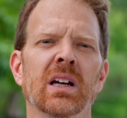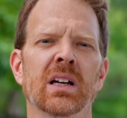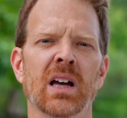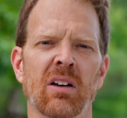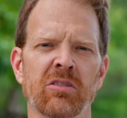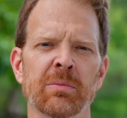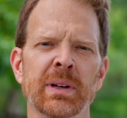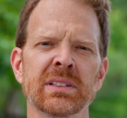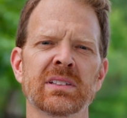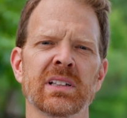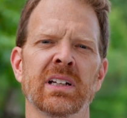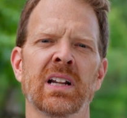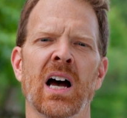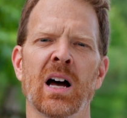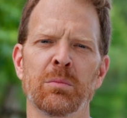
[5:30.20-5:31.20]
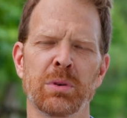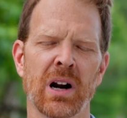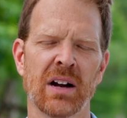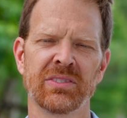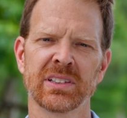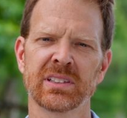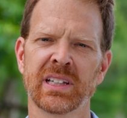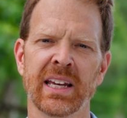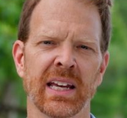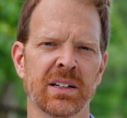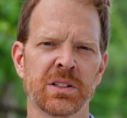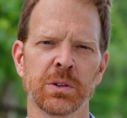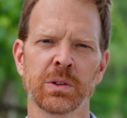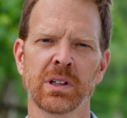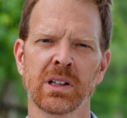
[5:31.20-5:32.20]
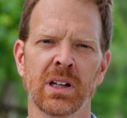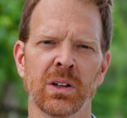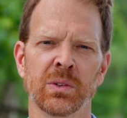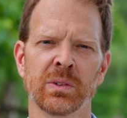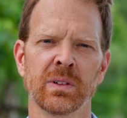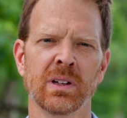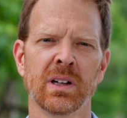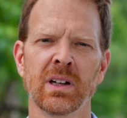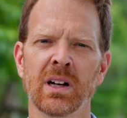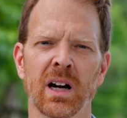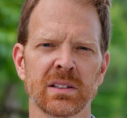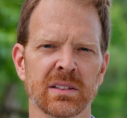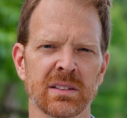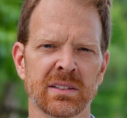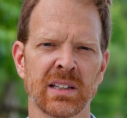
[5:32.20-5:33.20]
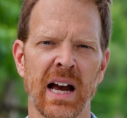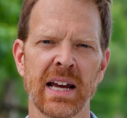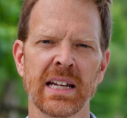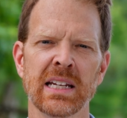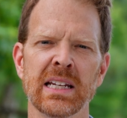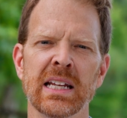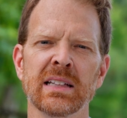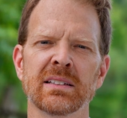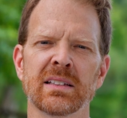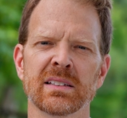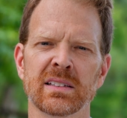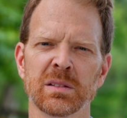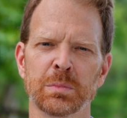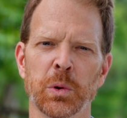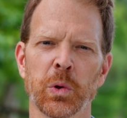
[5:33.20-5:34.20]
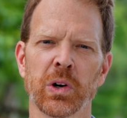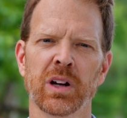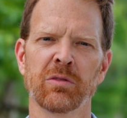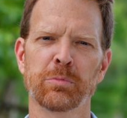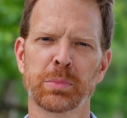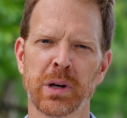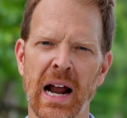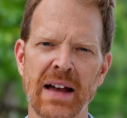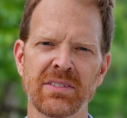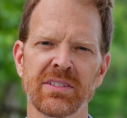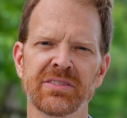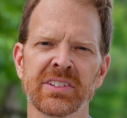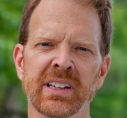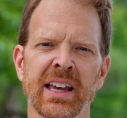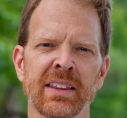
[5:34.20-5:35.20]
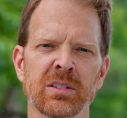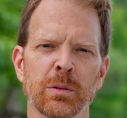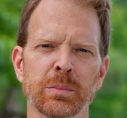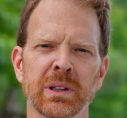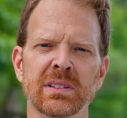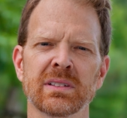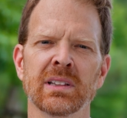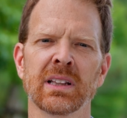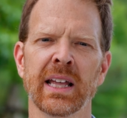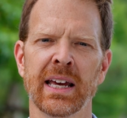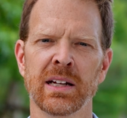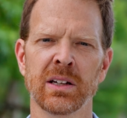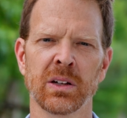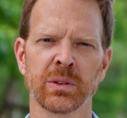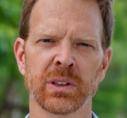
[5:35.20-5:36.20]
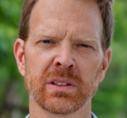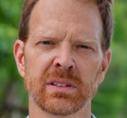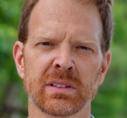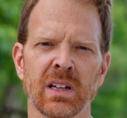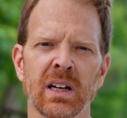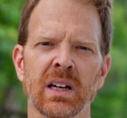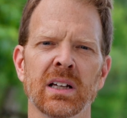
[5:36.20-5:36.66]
Governments and nonprofits can't do it alone. Our society needs the support of private philanthropists and landowners